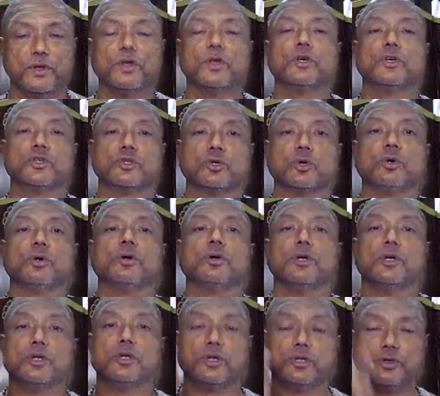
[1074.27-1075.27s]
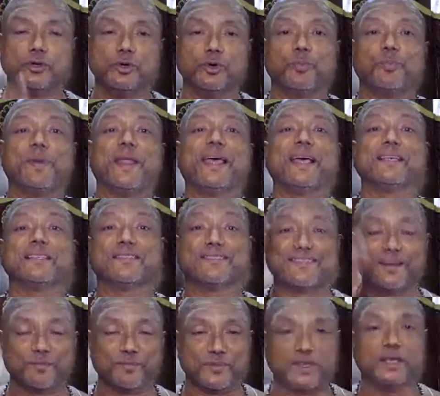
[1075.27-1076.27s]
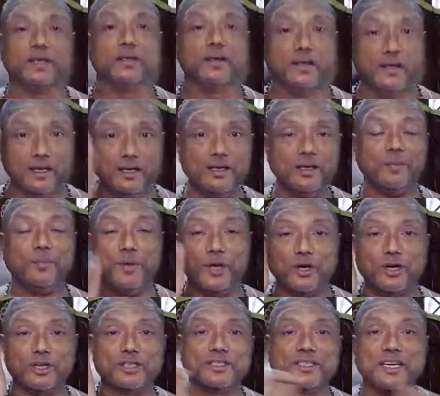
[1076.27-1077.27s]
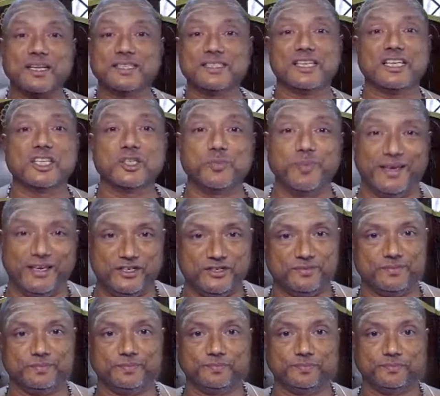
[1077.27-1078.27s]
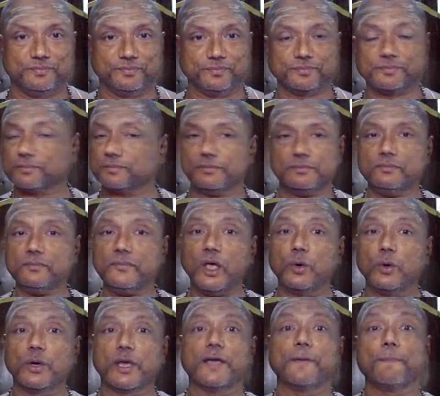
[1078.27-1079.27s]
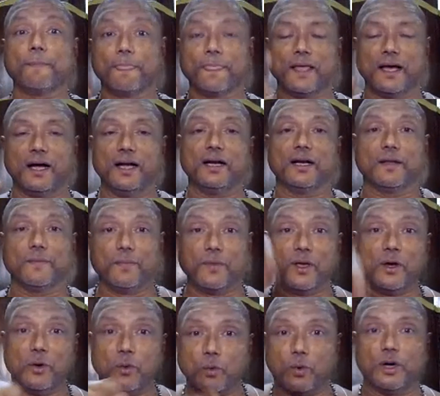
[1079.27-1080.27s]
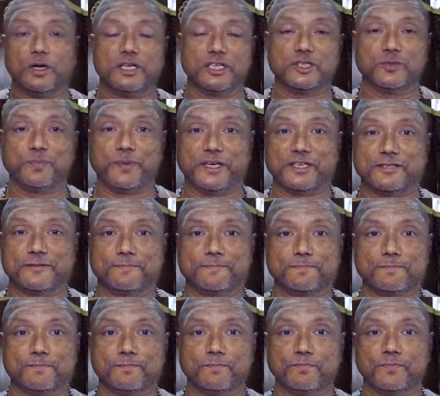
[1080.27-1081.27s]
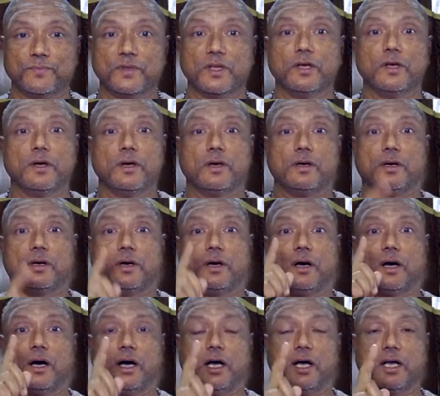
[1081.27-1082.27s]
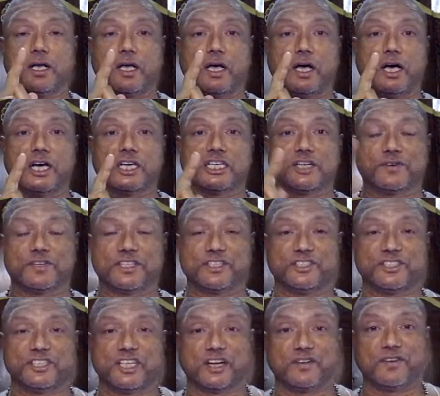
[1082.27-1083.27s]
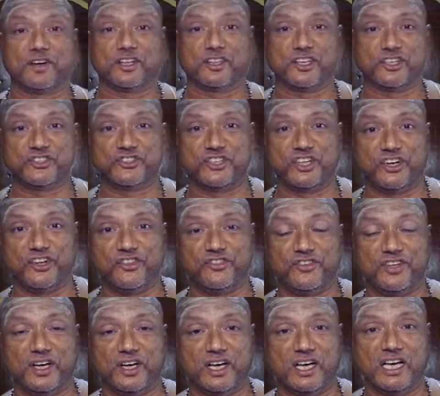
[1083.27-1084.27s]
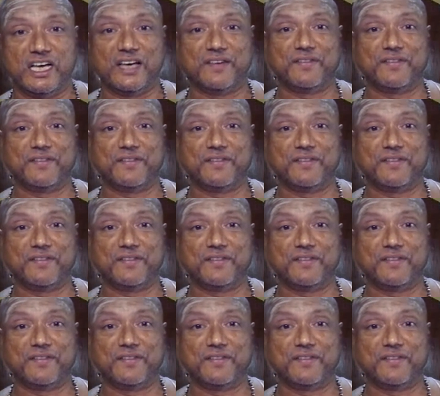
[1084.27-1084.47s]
So you place something because there is space. Okay. And what is space? Akashavat sarvagatascha nityaha.